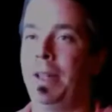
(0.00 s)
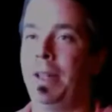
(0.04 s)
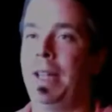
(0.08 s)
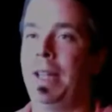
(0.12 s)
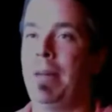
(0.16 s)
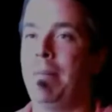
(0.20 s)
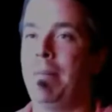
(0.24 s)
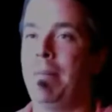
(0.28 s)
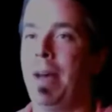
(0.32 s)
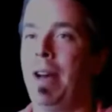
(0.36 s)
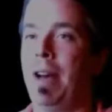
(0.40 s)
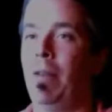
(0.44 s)

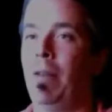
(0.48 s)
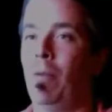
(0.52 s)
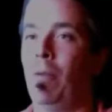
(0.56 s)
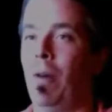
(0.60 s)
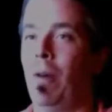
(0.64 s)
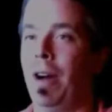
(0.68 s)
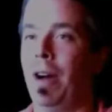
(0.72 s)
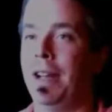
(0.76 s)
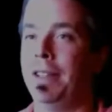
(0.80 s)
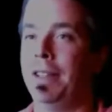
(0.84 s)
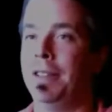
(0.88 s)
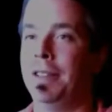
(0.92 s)
what they
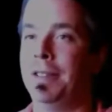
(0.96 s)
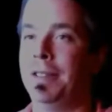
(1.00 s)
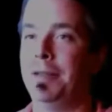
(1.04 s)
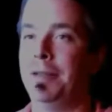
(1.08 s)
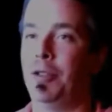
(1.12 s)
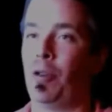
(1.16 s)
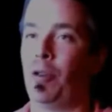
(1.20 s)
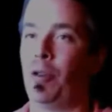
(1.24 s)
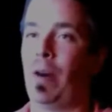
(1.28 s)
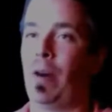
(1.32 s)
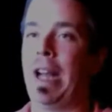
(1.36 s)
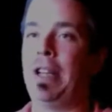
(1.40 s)
meant
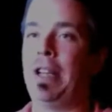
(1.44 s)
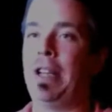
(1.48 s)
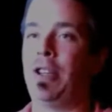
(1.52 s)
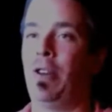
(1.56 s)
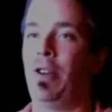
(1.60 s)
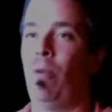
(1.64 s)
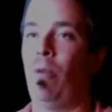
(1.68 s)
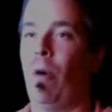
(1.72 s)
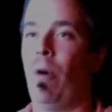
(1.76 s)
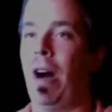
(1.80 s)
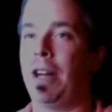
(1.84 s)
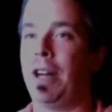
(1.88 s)
was
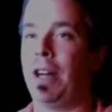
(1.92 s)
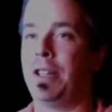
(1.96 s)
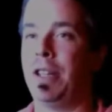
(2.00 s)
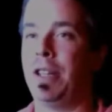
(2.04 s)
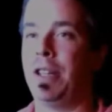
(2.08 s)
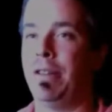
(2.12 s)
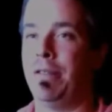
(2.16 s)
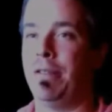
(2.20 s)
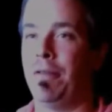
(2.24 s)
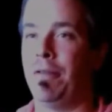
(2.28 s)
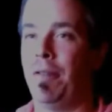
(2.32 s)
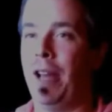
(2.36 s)
duration
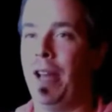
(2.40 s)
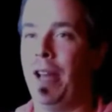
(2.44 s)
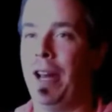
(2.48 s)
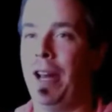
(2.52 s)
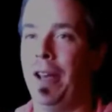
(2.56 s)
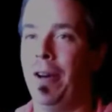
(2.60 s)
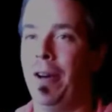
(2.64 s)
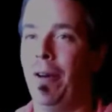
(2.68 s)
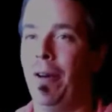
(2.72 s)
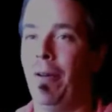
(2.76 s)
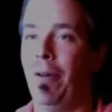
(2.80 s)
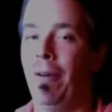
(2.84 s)
watched of a
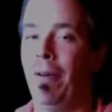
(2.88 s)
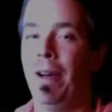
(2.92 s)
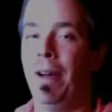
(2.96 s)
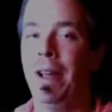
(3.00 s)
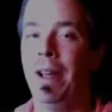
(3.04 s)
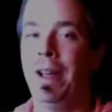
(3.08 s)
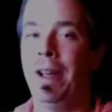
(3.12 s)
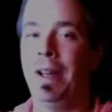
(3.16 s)
video.